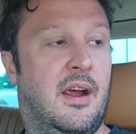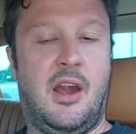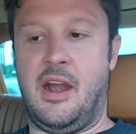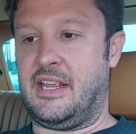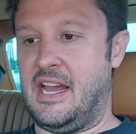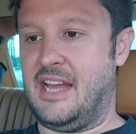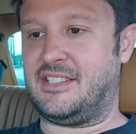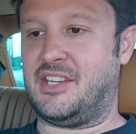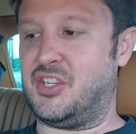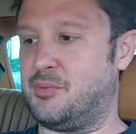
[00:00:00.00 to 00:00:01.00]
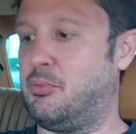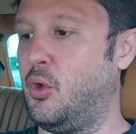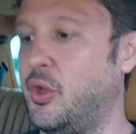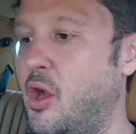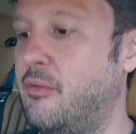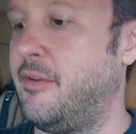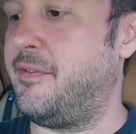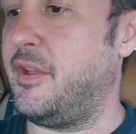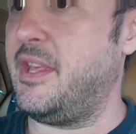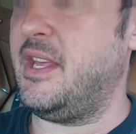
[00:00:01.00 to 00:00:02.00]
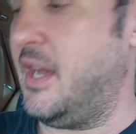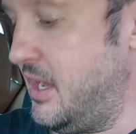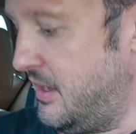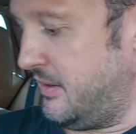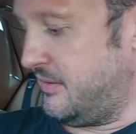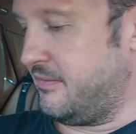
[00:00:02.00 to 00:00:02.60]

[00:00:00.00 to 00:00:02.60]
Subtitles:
All right, guys, I just pulled over for the